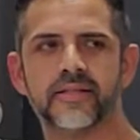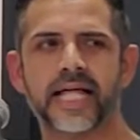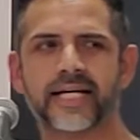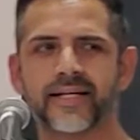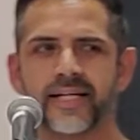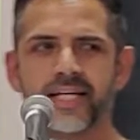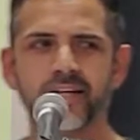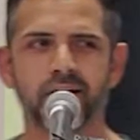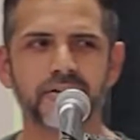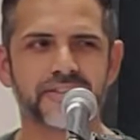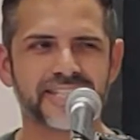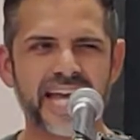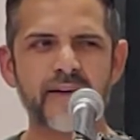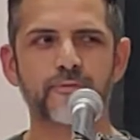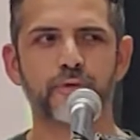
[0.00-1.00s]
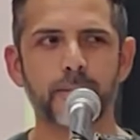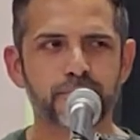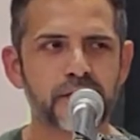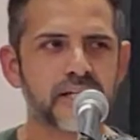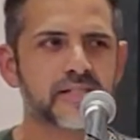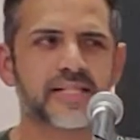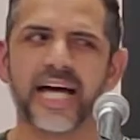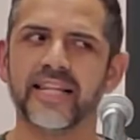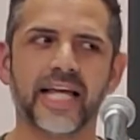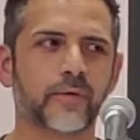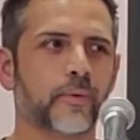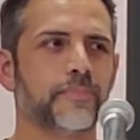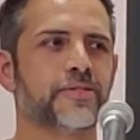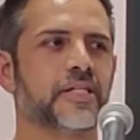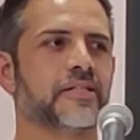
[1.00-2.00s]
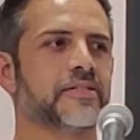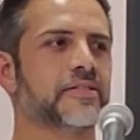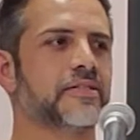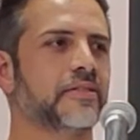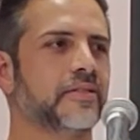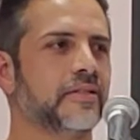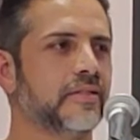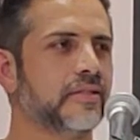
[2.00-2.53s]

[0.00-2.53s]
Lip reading: Like, you know, does he have ripped jeans? Gotta like ripped jeans.